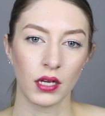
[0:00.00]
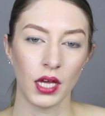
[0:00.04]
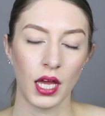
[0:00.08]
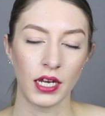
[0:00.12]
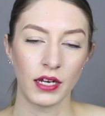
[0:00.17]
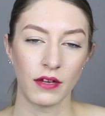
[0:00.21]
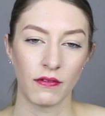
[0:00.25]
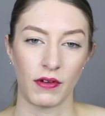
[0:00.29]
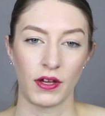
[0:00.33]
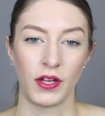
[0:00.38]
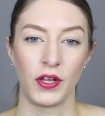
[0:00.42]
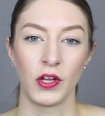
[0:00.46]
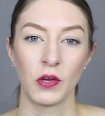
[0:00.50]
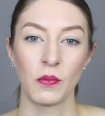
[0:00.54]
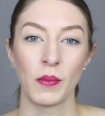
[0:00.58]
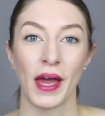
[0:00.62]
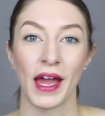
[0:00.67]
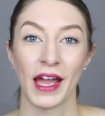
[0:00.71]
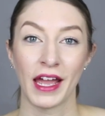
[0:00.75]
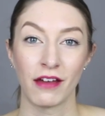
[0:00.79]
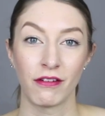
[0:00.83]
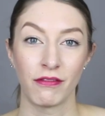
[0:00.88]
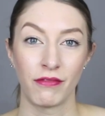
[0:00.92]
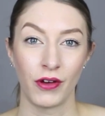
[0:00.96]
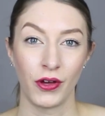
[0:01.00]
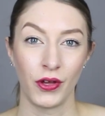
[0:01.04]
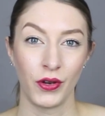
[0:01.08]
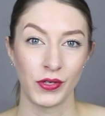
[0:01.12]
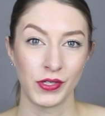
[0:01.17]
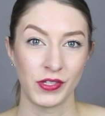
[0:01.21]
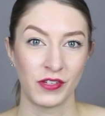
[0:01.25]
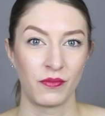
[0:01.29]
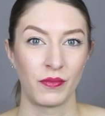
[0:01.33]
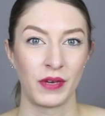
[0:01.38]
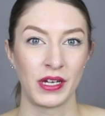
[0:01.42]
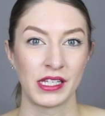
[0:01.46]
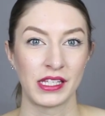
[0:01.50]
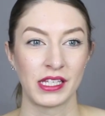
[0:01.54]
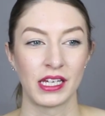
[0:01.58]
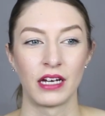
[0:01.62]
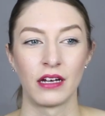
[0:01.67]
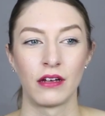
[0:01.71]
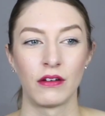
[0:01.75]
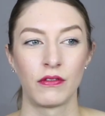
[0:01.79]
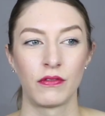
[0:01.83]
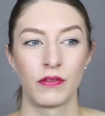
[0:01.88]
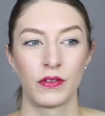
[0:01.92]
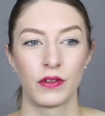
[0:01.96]
And if I look back at photos of
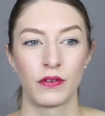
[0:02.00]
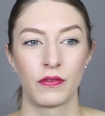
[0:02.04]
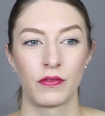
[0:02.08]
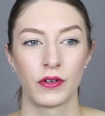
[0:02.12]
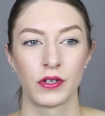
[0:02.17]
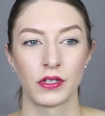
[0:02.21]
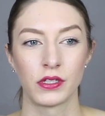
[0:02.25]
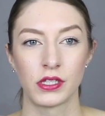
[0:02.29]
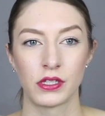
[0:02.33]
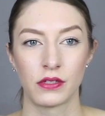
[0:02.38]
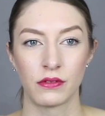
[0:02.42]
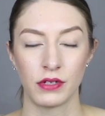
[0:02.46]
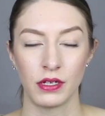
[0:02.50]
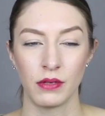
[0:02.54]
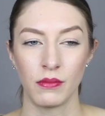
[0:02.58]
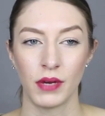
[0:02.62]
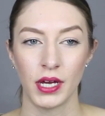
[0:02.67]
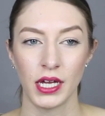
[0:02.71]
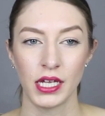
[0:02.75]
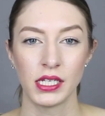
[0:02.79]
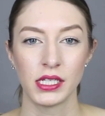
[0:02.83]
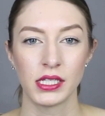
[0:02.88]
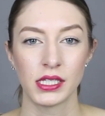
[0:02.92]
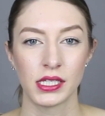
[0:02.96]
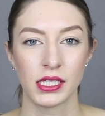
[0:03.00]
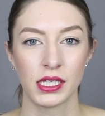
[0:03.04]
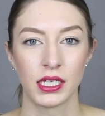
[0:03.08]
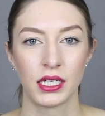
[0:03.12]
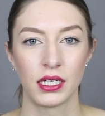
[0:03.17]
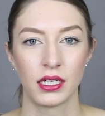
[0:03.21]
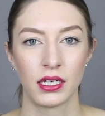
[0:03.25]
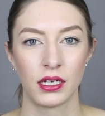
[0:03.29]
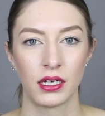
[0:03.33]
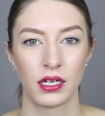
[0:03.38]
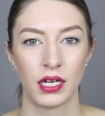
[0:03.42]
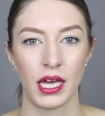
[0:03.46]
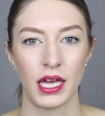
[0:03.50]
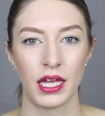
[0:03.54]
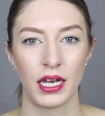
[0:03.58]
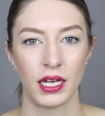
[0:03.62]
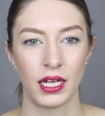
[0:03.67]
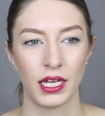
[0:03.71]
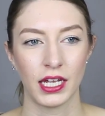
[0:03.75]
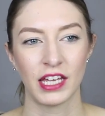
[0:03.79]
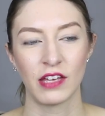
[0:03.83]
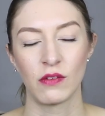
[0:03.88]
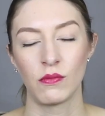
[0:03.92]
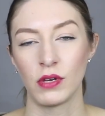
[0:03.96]
myself the first 3 months, and
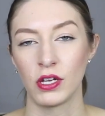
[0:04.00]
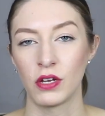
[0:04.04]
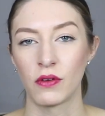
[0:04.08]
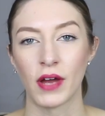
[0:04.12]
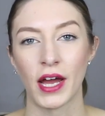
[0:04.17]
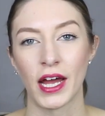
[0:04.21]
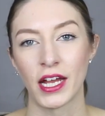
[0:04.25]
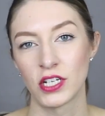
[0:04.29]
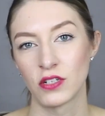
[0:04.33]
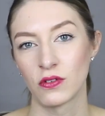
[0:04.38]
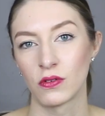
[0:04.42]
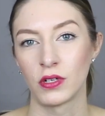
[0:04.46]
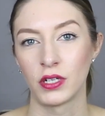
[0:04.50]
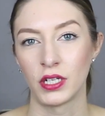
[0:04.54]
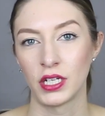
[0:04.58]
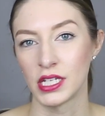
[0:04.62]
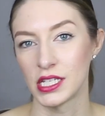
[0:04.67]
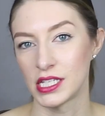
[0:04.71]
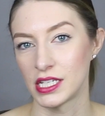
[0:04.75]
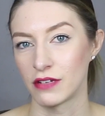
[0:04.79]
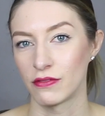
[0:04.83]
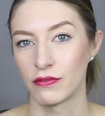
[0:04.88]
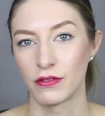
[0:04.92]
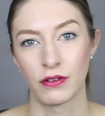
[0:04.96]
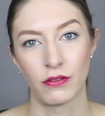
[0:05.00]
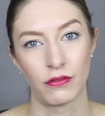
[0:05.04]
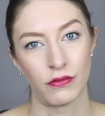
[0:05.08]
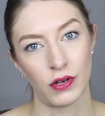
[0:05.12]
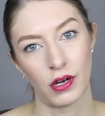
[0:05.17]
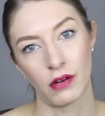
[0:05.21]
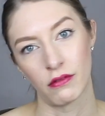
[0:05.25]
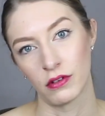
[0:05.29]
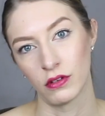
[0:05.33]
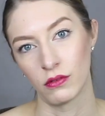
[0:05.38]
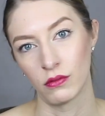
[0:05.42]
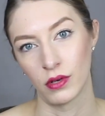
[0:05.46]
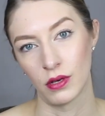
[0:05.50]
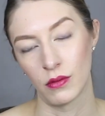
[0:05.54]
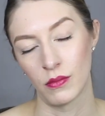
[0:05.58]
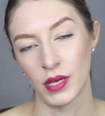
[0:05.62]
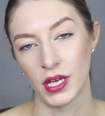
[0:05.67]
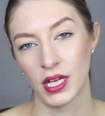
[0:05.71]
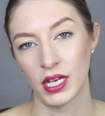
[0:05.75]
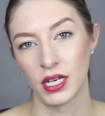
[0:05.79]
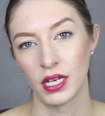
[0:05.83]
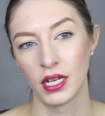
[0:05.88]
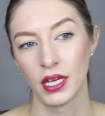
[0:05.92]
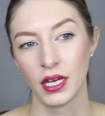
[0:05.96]
it can be gradual and it's different for every
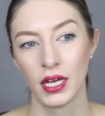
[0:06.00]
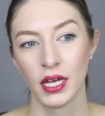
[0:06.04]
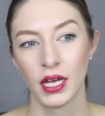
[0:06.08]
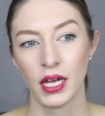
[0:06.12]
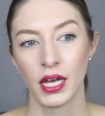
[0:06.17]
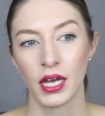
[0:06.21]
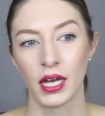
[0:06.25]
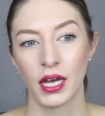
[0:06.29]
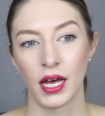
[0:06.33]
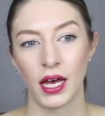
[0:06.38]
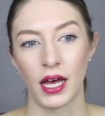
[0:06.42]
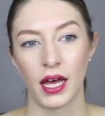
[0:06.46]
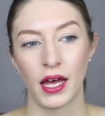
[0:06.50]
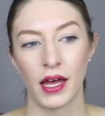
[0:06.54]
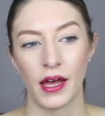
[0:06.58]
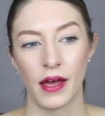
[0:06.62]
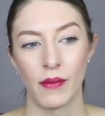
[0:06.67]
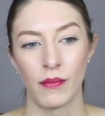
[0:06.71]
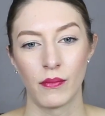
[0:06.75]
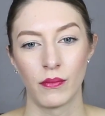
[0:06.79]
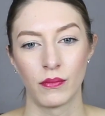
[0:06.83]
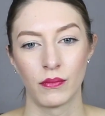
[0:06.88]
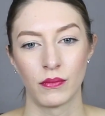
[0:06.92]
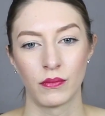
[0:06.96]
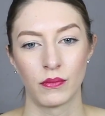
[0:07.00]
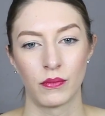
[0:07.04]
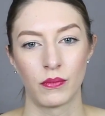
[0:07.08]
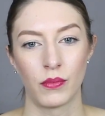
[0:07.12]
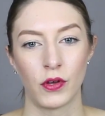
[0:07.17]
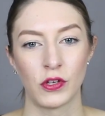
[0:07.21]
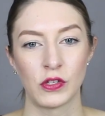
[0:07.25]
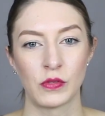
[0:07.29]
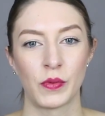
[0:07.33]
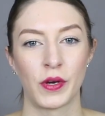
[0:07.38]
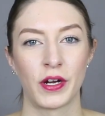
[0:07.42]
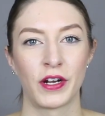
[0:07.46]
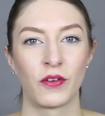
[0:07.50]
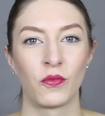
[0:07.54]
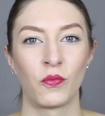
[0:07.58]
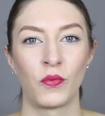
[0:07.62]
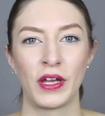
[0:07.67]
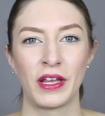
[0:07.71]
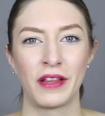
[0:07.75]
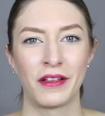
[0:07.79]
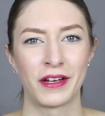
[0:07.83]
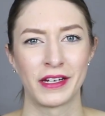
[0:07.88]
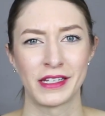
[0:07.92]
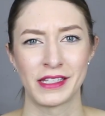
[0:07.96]
woman. Postpartum
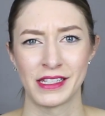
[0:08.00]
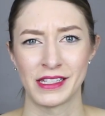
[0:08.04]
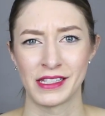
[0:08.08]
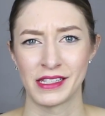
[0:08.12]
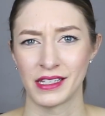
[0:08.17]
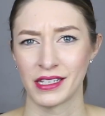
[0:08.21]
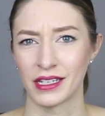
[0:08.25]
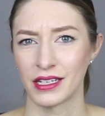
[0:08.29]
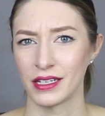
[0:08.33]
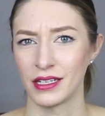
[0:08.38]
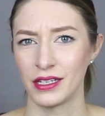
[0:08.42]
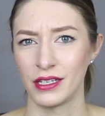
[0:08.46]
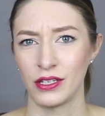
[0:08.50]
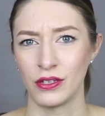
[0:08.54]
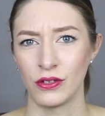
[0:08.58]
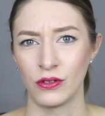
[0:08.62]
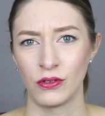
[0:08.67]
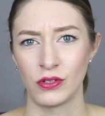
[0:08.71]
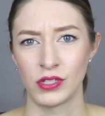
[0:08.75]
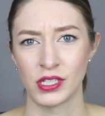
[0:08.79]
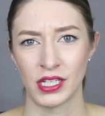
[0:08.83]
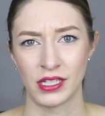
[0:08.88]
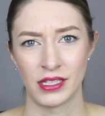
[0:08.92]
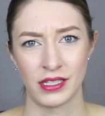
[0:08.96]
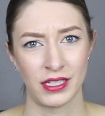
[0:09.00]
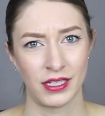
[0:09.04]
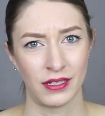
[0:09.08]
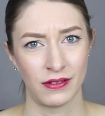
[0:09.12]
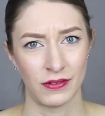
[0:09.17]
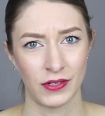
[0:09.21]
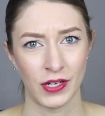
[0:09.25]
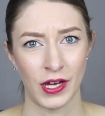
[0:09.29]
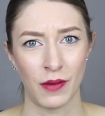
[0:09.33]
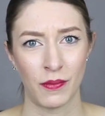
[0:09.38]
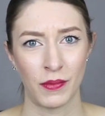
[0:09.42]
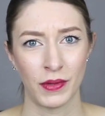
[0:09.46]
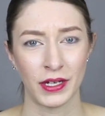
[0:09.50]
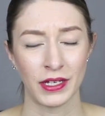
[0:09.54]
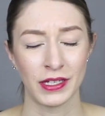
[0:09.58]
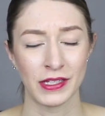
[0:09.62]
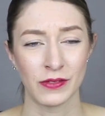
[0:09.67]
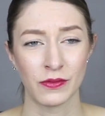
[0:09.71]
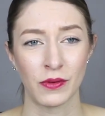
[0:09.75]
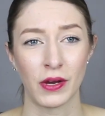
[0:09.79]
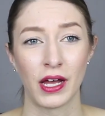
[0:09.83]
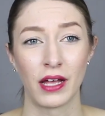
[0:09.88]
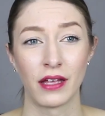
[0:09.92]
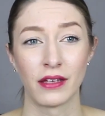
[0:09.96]
weight loss is like a huge sensitive topic
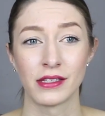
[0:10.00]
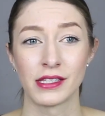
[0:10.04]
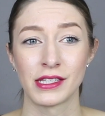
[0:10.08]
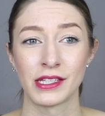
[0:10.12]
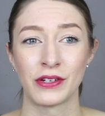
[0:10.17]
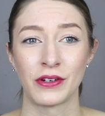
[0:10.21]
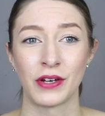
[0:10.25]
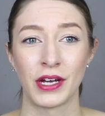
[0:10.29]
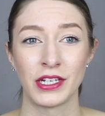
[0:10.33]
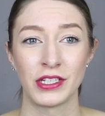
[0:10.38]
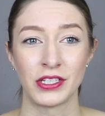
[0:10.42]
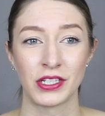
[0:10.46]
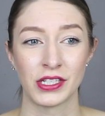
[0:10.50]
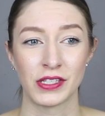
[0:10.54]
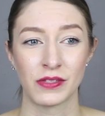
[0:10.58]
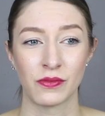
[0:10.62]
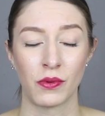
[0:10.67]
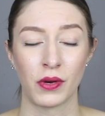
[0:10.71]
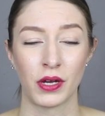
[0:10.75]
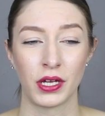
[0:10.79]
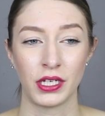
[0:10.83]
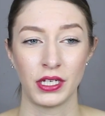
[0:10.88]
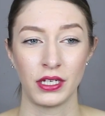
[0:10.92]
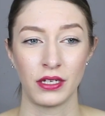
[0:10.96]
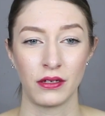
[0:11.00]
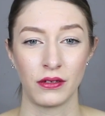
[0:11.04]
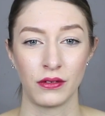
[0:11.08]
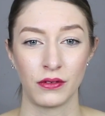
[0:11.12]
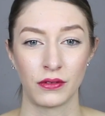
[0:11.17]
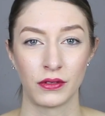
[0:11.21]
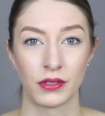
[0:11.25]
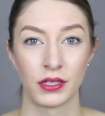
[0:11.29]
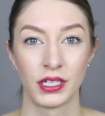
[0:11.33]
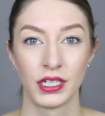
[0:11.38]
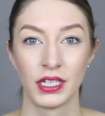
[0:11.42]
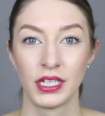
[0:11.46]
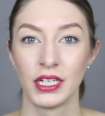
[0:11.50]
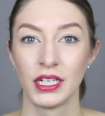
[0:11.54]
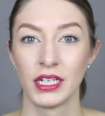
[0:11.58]
as well, so I just want you,